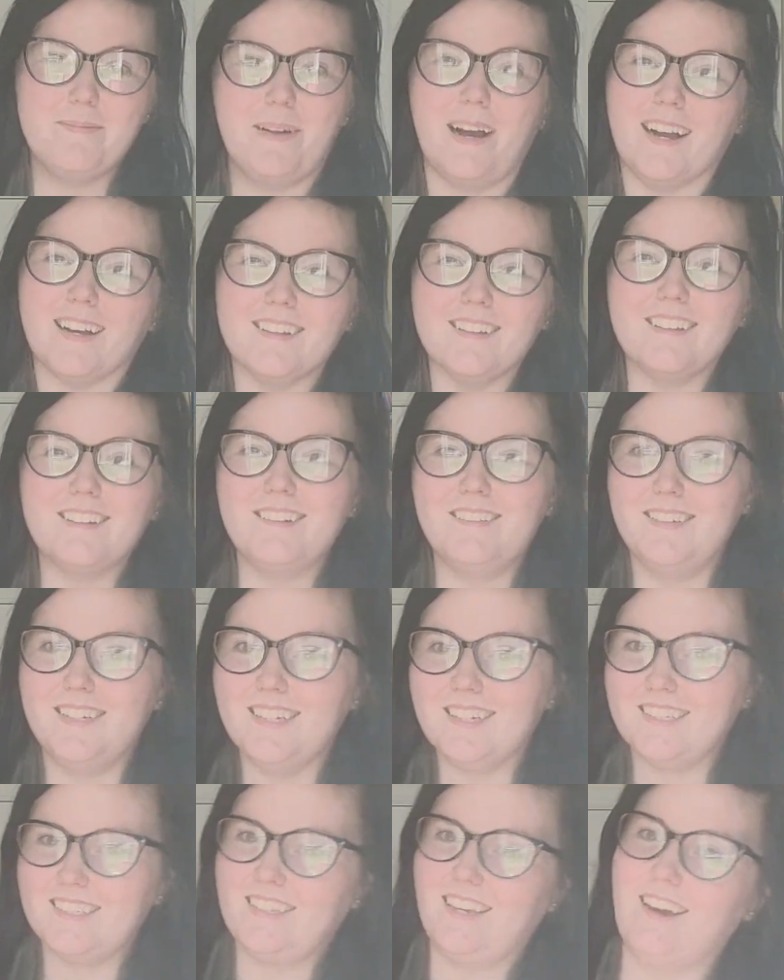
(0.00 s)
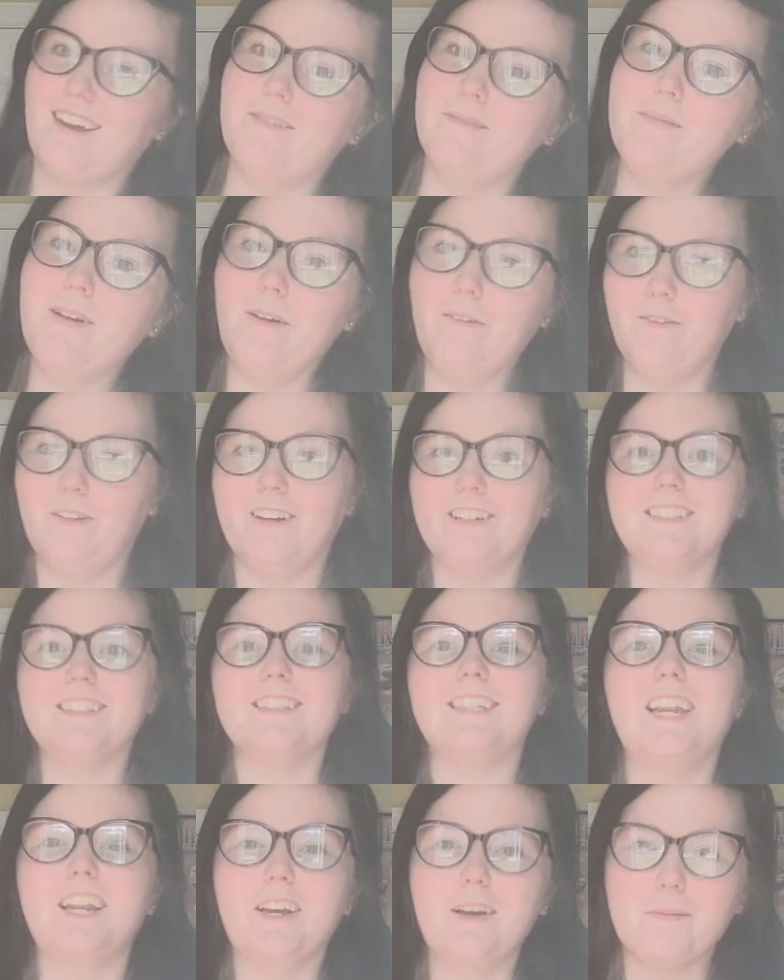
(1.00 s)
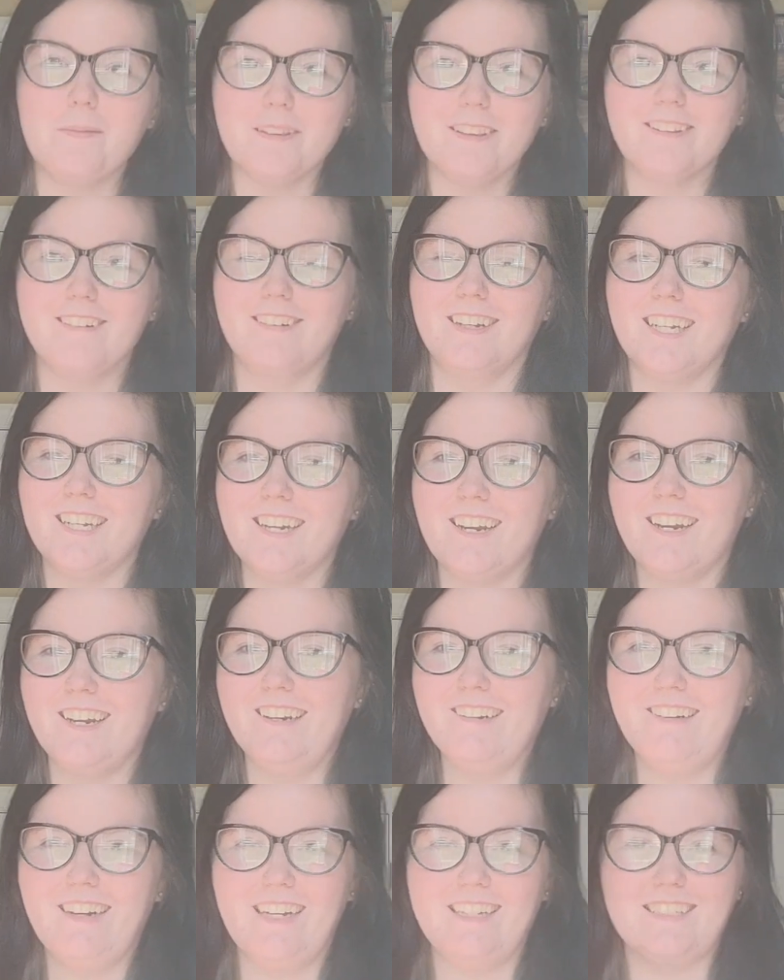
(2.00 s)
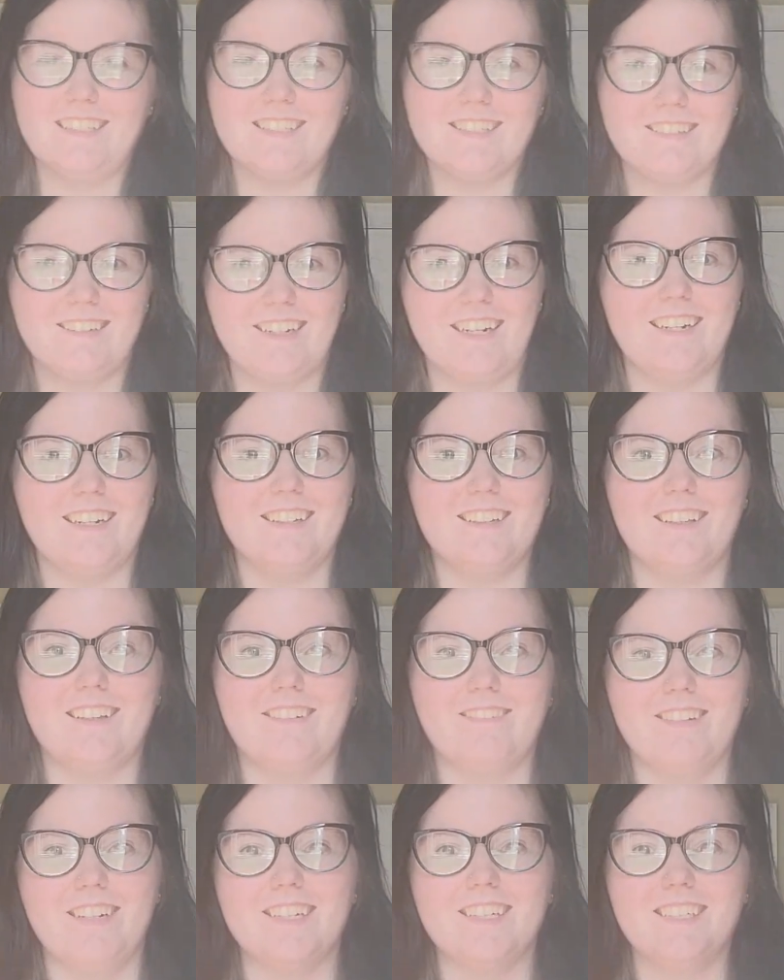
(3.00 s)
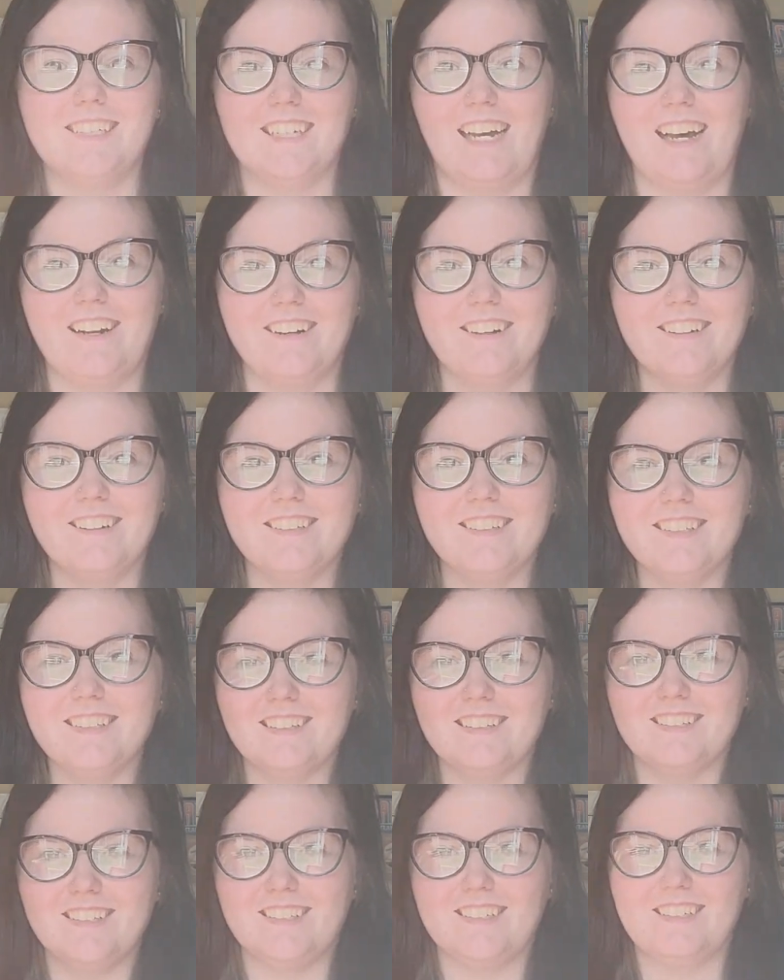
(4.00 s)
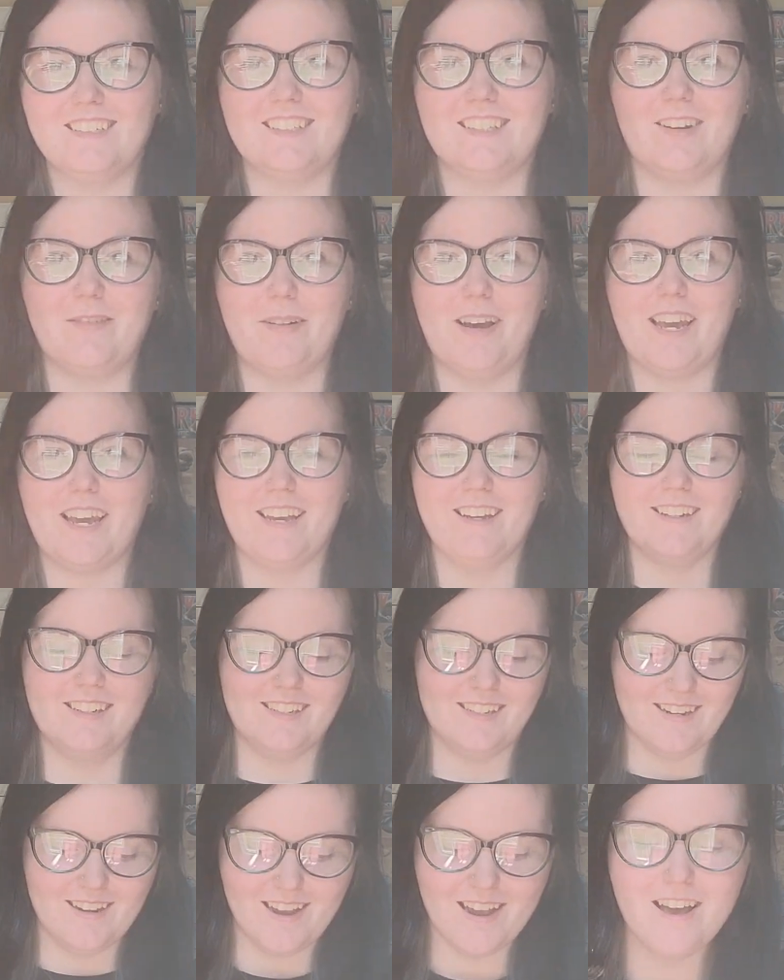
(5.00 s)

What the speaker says: stand back a little bit because I have my phone sitting up in the window and it's creating like weird shadows, as you can see on my hand.